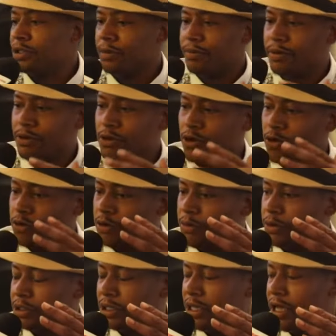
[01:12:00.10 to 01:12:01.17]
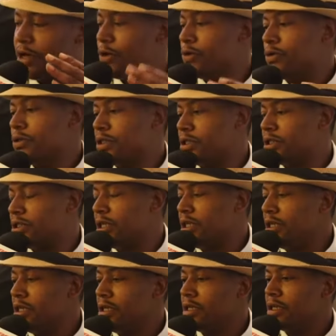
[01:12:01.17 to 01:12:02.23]
a you know it was ill to
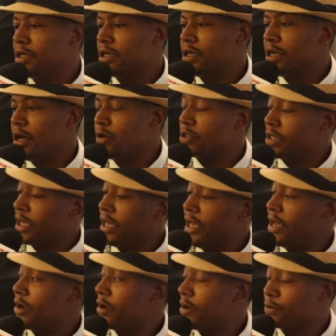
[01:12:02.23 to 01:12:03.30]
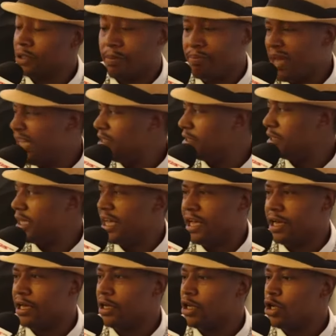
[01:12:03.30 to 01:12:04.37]
see or to hear. It was amazing to
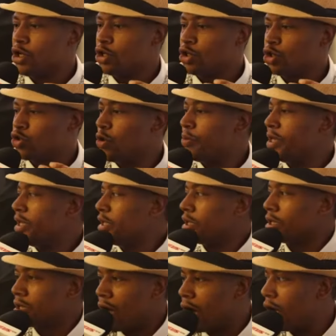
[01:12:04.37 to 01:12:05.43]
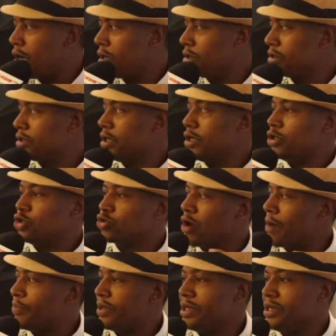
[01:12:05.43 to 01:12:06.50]
hear so many of the gods
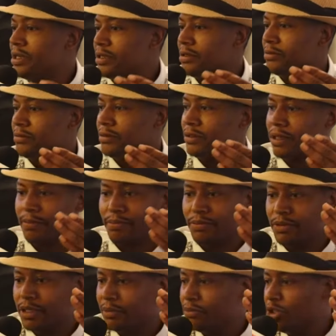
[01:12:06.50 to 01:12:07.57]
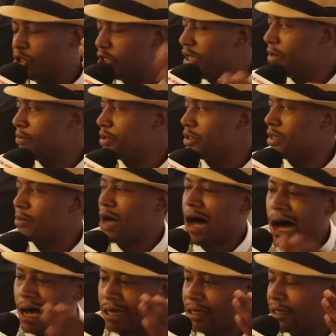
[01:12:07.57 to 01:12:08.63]
dropping them them gems, them
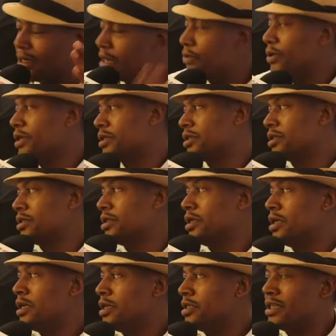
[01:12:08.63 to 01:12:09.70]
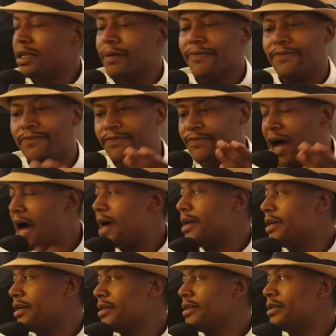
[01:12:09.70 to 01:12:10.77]
hot lyrics to them
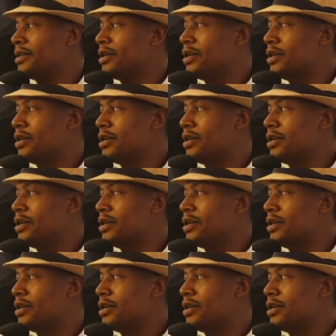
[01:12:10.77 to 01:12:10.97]
fire